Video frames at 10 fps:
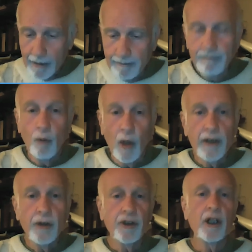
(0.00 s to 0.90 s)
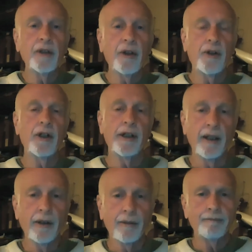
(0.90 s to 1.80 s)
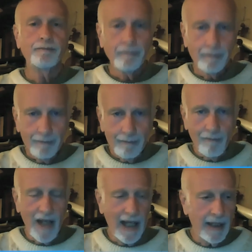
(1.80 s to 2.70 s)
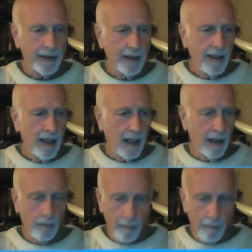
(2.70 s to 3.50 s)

what you'll see on the 30th and um,